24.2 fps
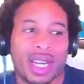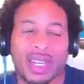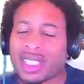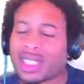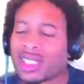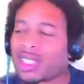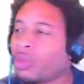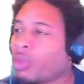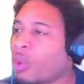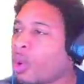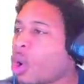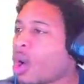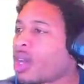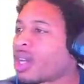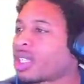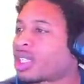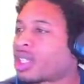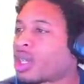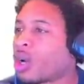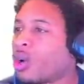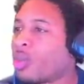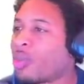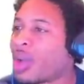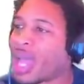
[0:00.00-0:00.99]
This is the morning
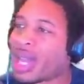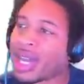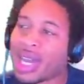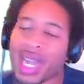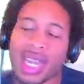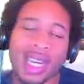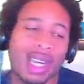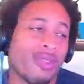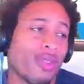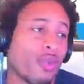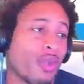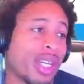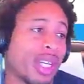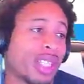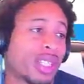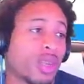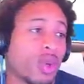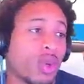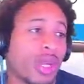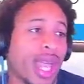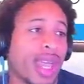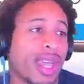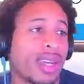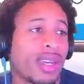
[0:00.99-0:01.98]
show, man. It ain't even really
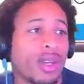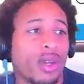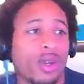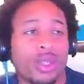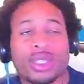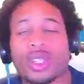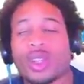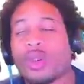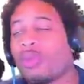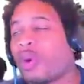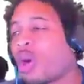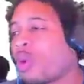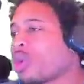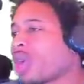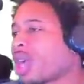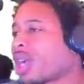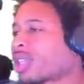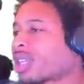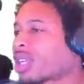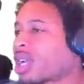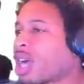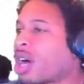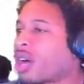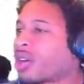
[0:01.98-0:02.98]
2K News no more. We got
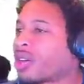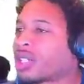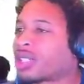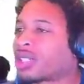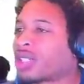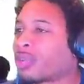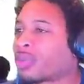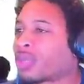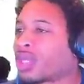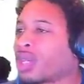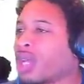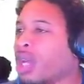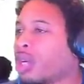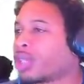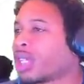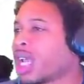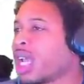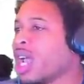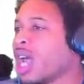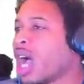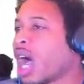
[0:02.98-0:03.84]
to call this something else.